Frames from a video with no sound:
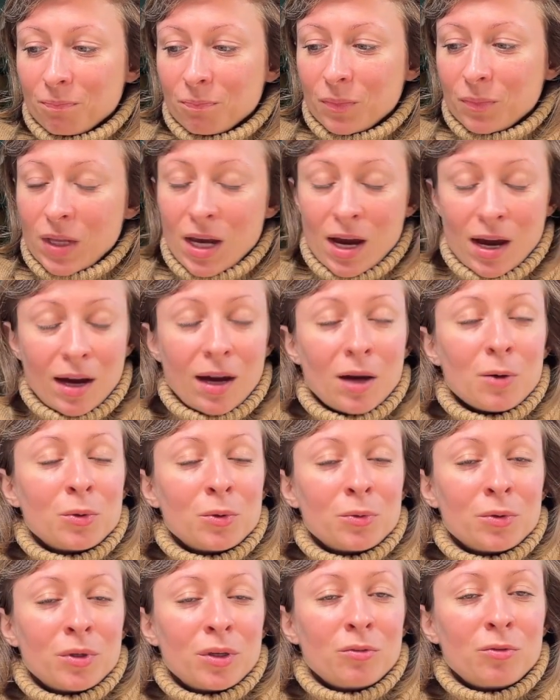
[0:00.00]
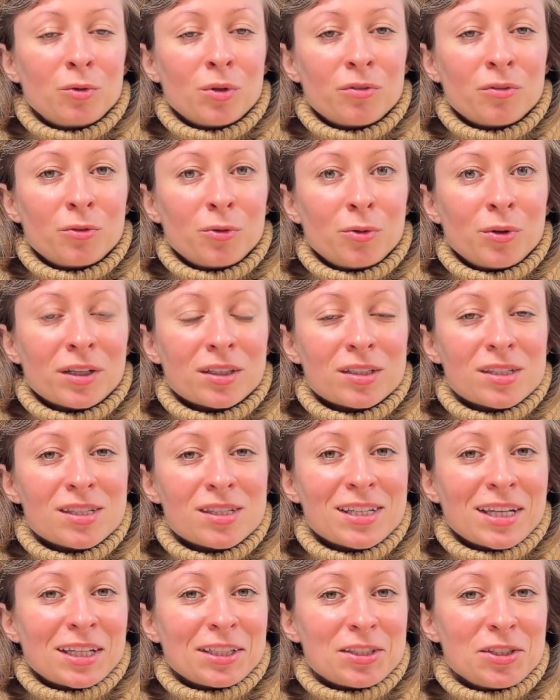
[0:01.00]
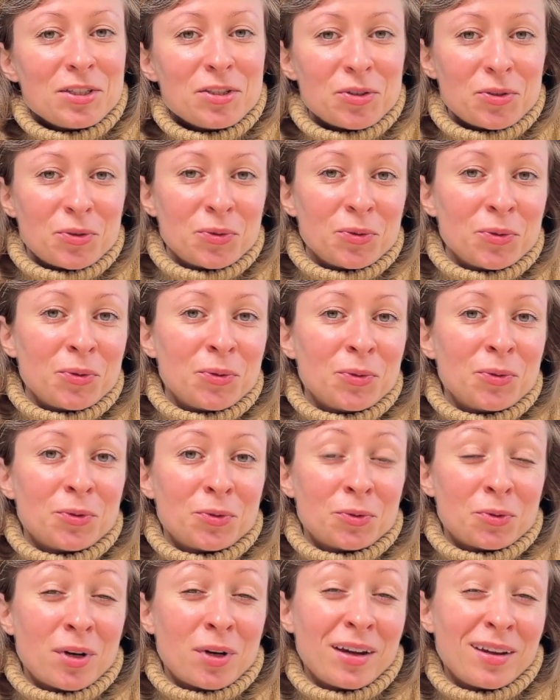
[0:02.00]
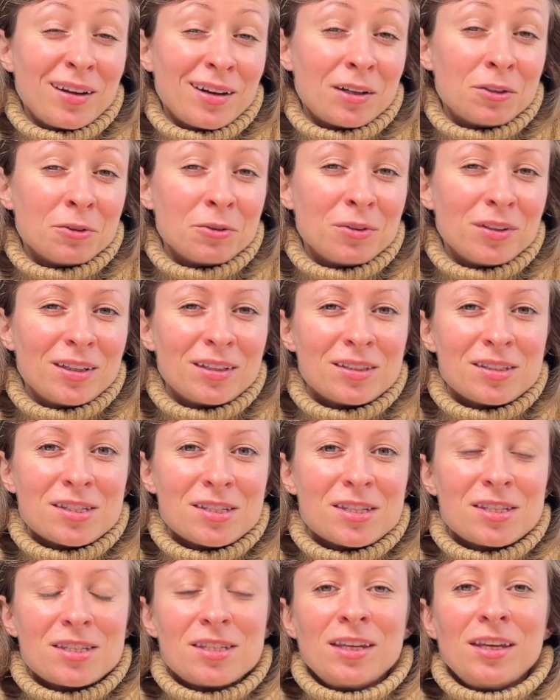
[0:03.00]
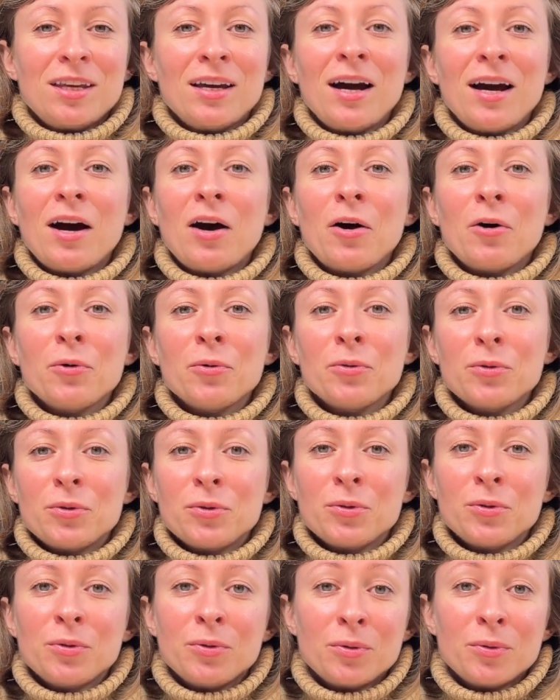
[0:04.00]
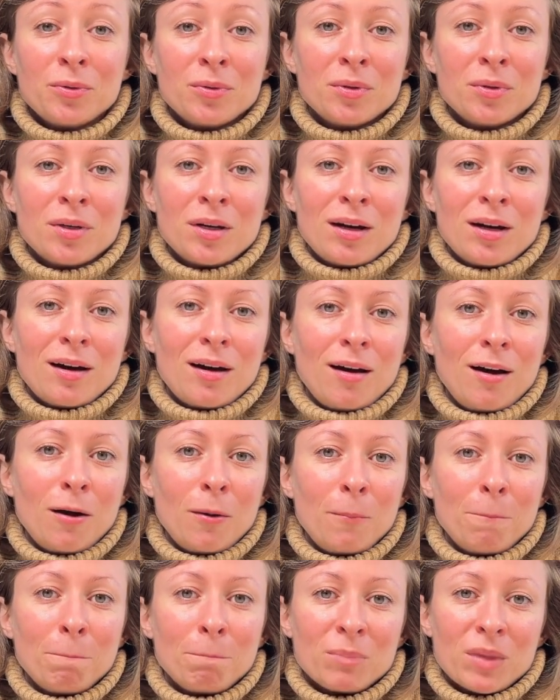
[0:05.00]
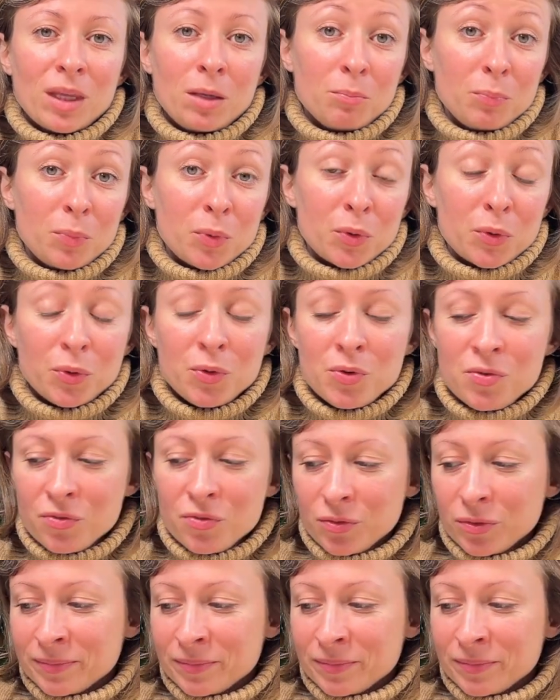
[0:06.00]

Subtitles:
yeah, I will give you a few exercises to try out and see how to improve.